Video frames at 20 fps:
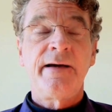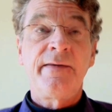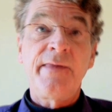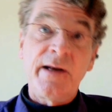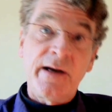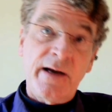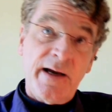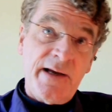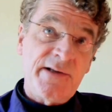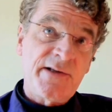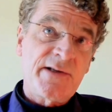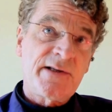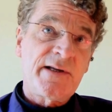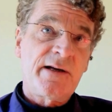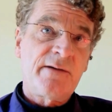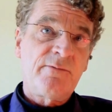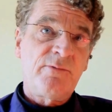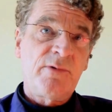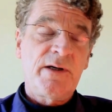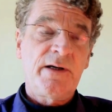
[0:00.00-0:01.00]
And then I
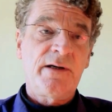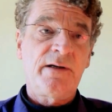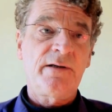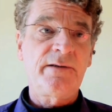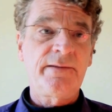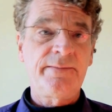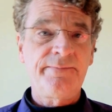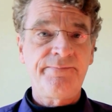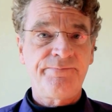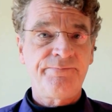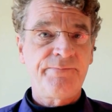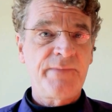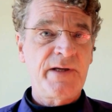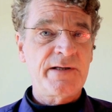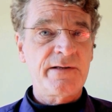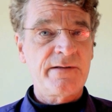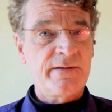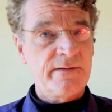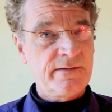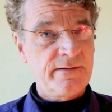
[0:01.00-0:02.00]
said, well,
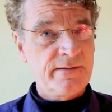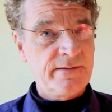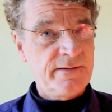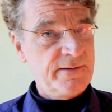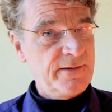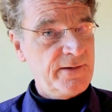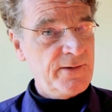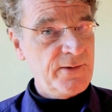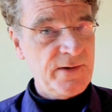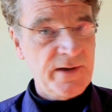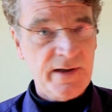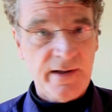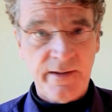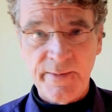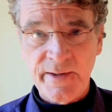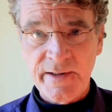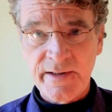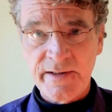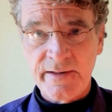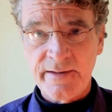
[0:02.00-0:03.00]
Mr.
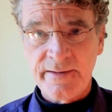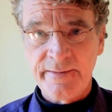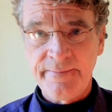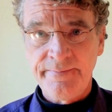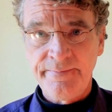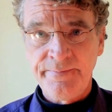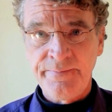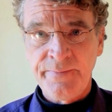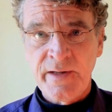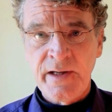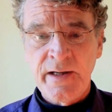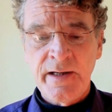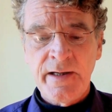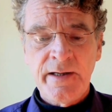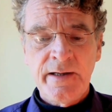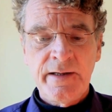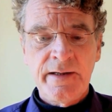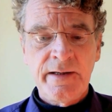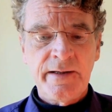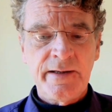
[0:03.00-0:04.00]
Neurochemist,
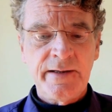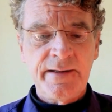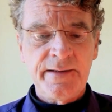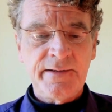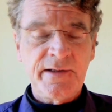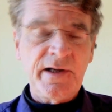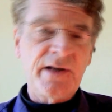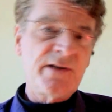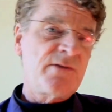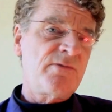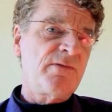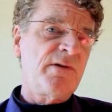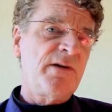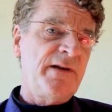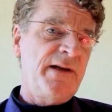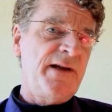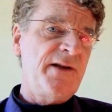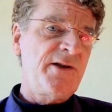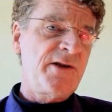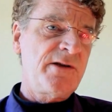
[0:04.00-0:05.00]
does
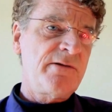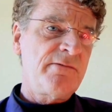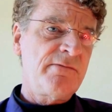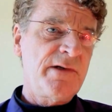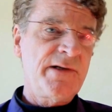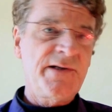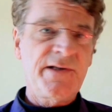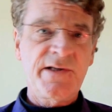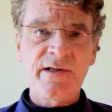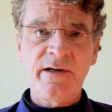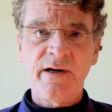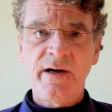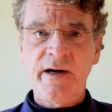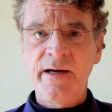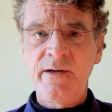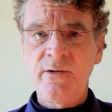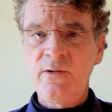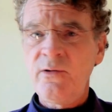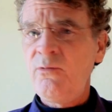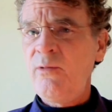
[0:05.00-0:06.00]
religion
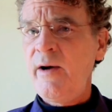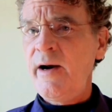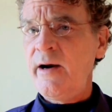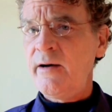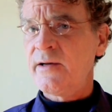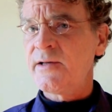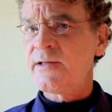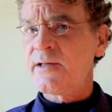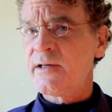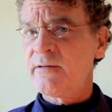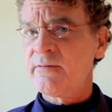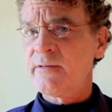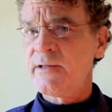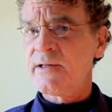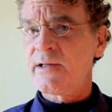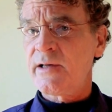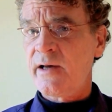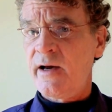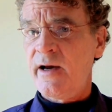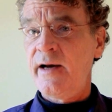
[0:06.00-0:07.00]
reside, or where does it
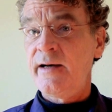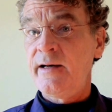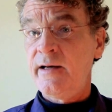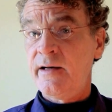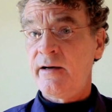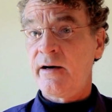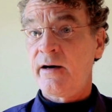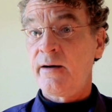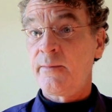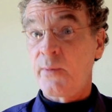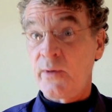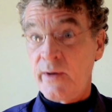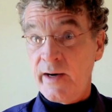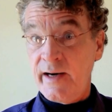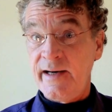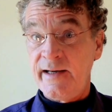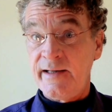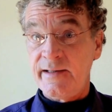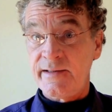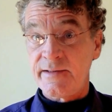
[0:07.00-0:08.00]
reside in our
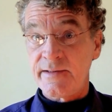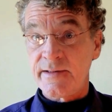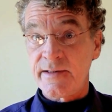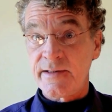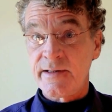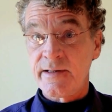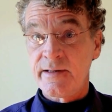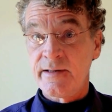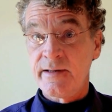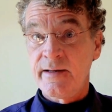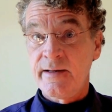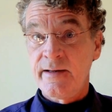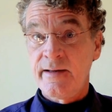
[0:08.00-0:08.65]
brains?